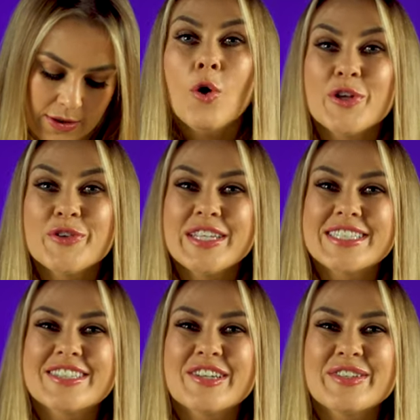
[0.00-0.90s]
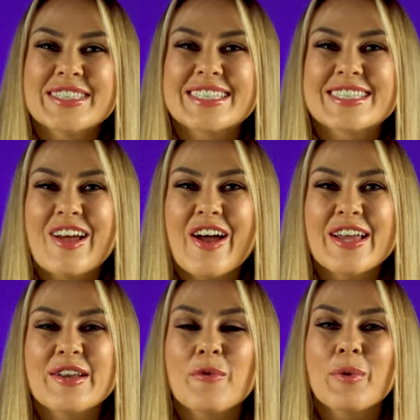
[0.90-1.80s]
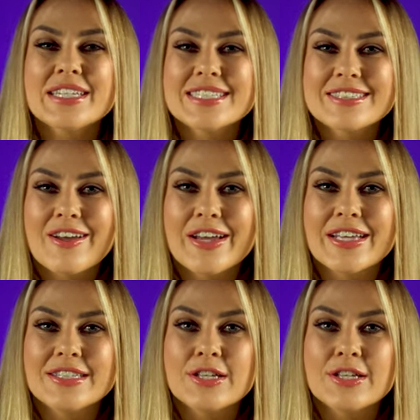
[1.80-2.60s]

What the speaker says: All you need to do is decide which side